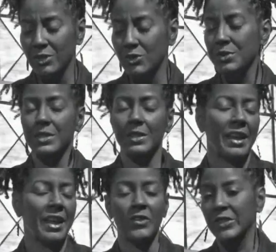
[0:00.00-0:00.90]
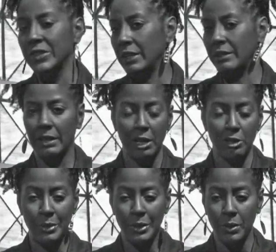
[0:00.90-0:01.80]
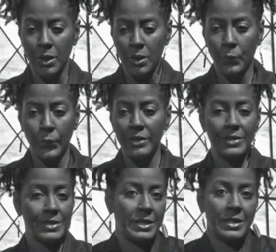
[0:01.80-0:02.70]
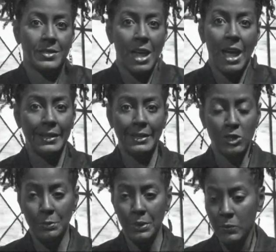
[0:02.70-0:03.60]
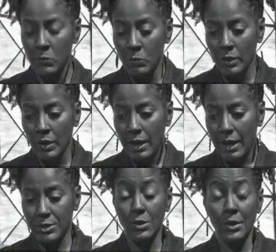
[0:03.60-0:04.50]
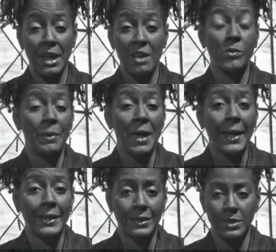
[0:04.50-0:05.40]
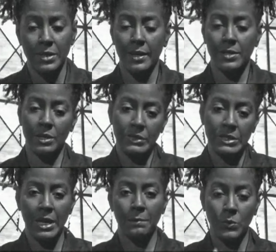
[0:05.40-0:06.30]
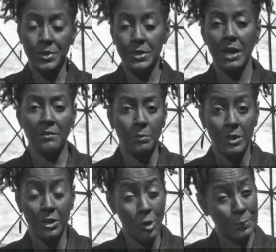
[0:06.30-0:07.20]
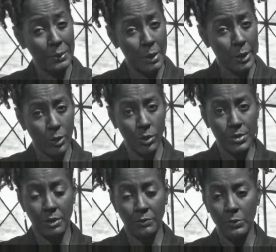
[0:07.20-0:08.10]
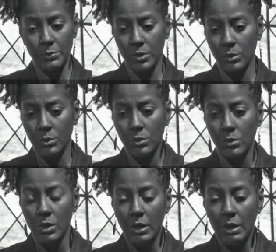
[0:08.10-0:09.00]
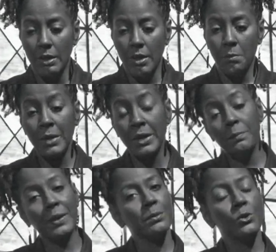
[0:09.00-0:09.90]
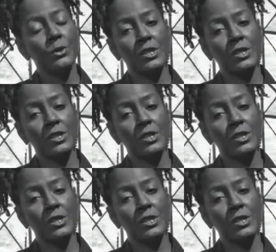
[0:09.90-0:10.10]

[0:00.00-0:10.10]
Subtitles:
interest in everything that had been previously exciting to me. I started having panic attacks every time it was time for me to go pick my girls up from school. Many people who